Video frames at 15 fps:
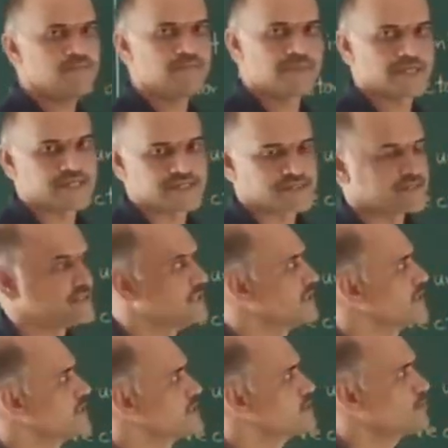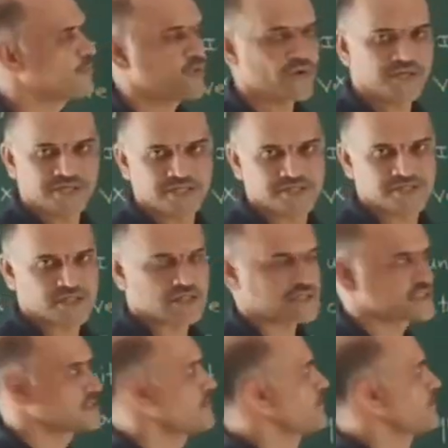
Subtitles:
placed, that is a point charge.